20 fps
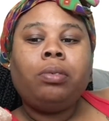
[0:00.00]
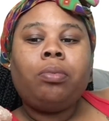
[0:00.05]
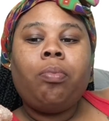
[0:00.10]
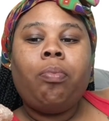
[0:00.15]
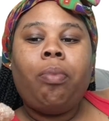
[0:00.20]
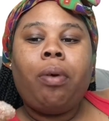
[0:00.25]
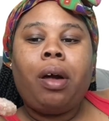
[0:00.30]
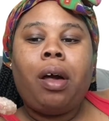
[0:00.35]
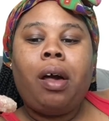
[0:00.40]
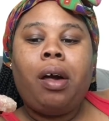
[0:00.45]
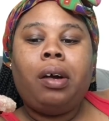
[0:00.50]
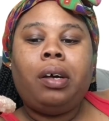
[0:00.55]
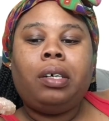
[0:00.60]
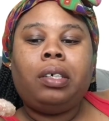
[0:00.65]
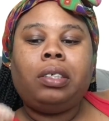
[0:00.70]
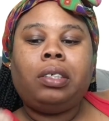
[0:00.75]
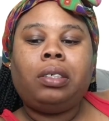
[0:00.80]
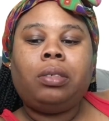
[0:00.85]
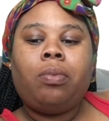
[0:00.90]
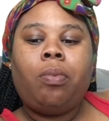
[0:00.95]

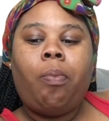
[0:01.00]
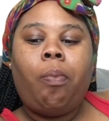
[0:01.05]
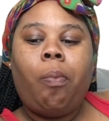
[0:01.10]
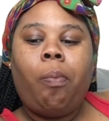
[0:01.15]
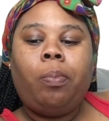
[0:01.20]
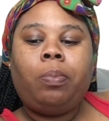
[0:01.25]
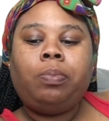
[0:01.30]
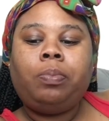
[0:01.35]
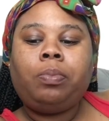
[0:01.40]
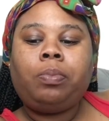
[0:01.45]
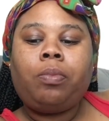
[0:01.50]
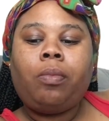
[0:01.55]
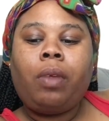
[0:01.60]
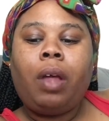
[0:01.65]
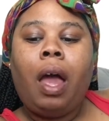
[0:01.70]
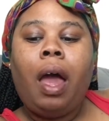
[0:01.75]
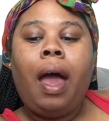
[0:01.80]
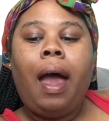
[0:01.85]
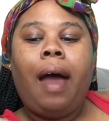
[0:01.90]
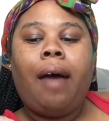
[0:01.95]
because
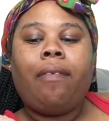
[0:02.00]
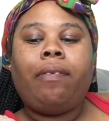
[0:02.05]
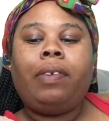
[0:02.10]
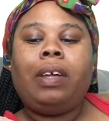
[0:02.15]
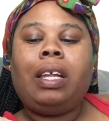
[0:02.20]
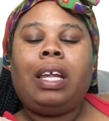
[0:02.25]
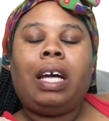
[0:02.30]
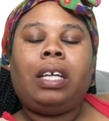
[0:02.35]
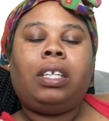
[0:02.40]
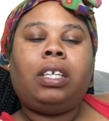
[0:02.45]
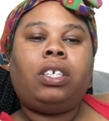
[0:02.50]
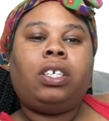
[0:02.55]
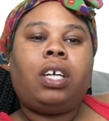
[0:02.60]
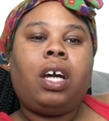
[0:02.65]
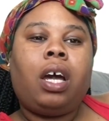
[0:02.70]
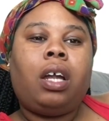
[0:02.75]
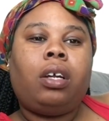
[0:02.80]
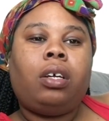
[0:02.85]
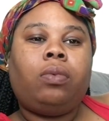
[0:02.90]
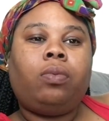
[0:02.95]
I feel like the
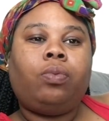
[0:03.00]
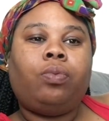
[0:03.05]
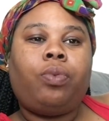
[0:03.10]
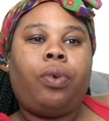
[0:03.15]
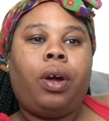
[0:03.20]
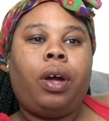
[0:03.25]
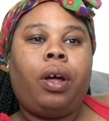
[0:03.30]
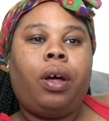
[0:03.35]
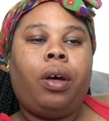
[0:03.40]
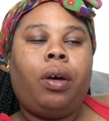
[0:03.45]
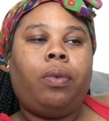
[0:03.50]
channel run